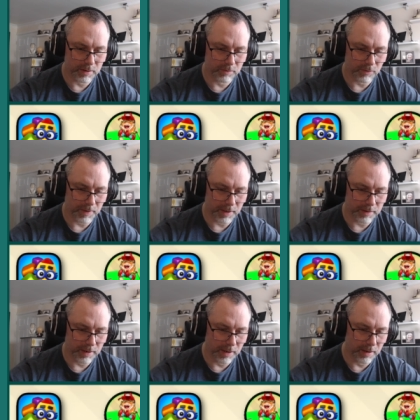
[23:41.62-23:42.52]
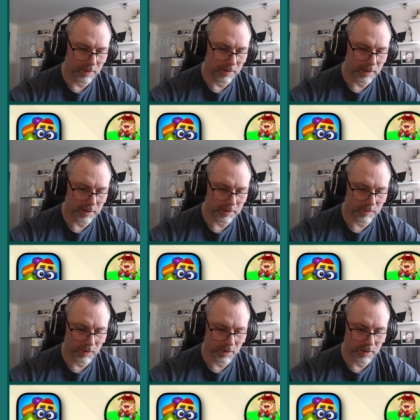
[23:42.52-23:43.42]
Drop that down. That didn't
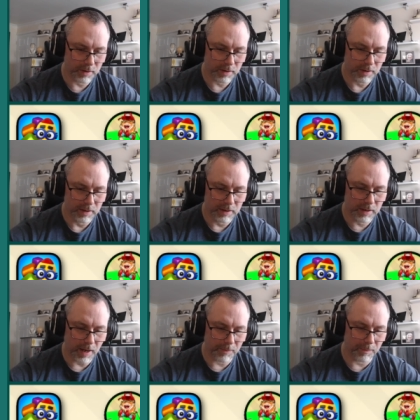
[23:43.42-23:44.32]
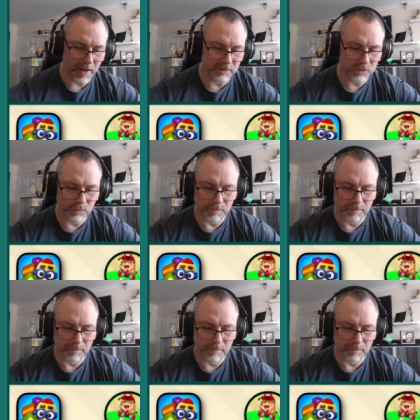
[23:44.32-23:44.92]
work. Double puzzle.